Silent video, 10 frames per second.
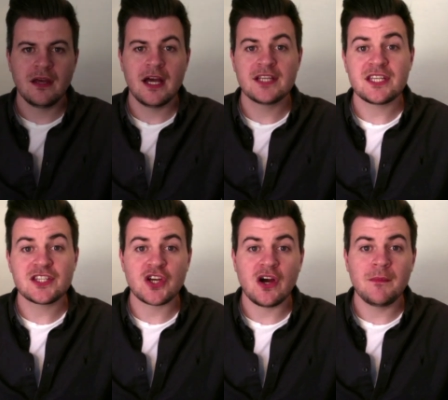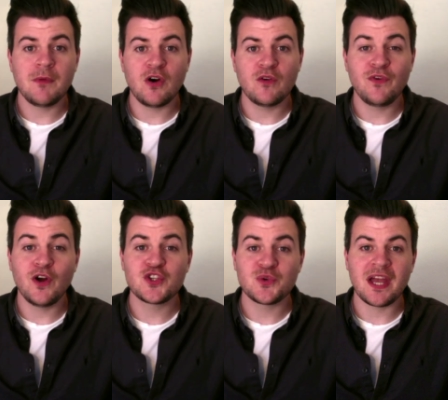As this time of
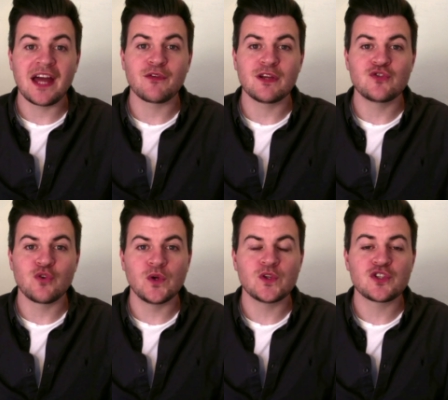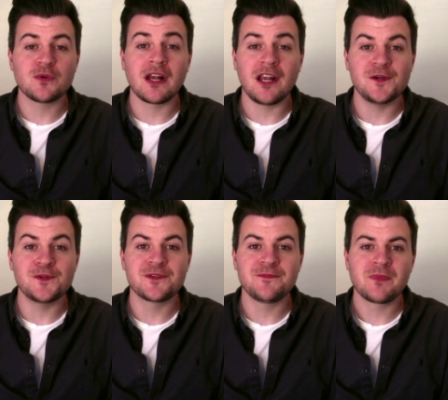virtual gathering draws to a
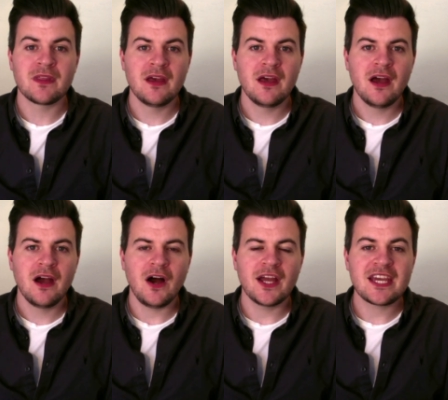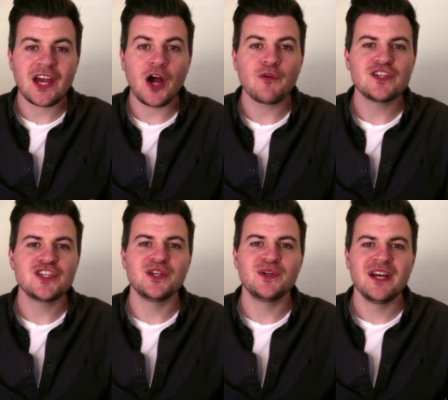close, I encourage
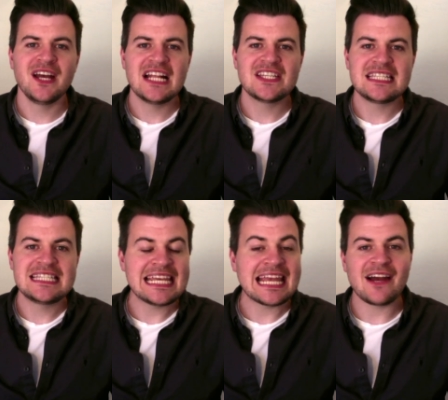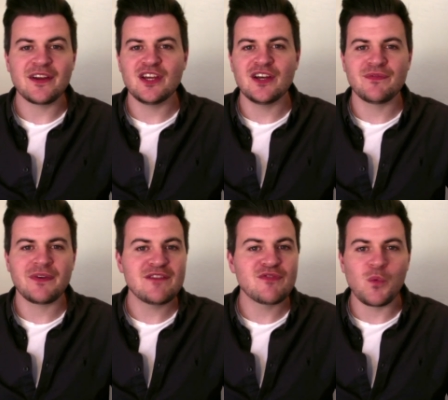you to dig out your
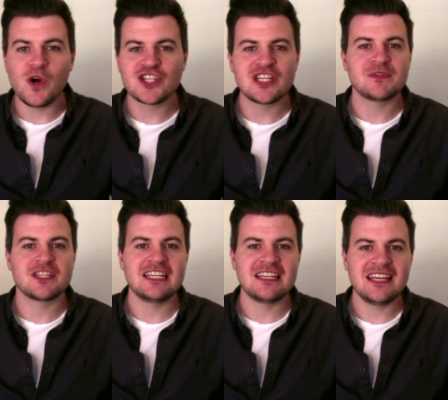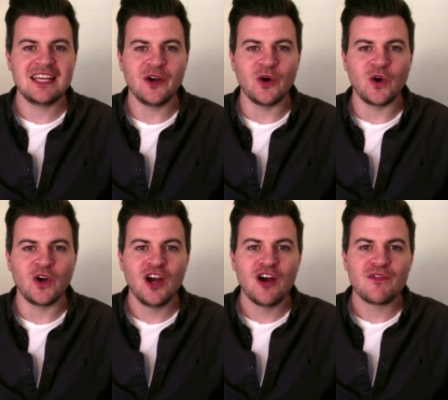favourite worship CD or
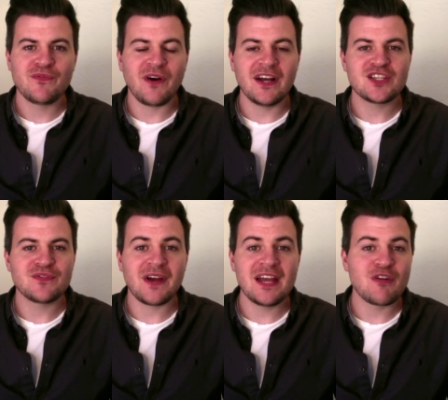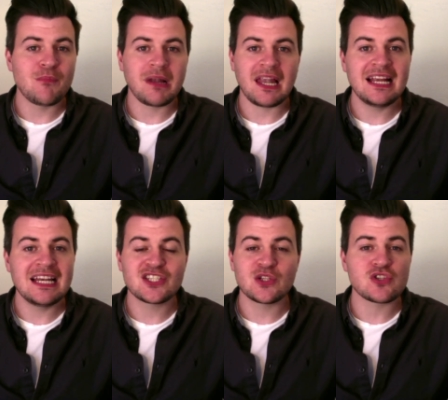find your favourite
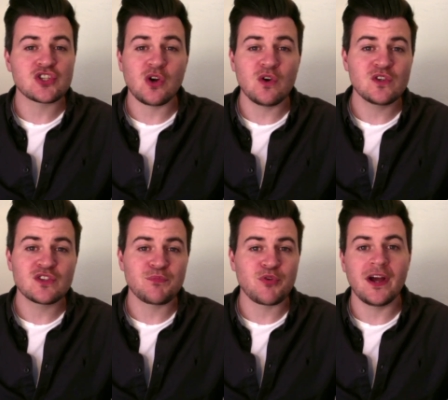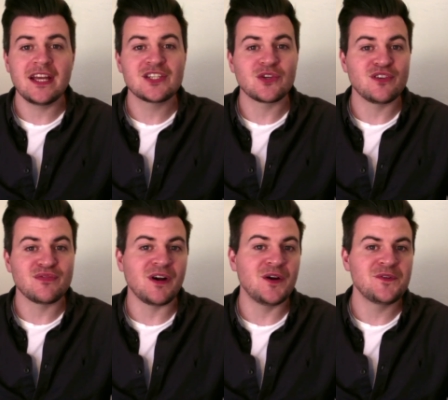playlist or songs of praise on your
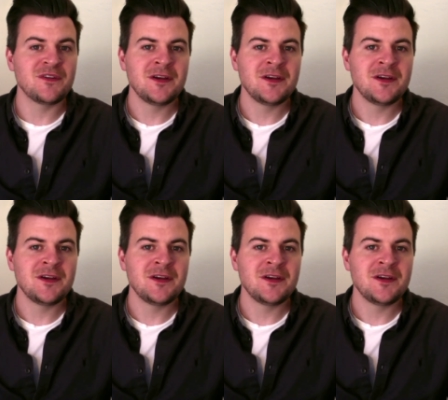phone.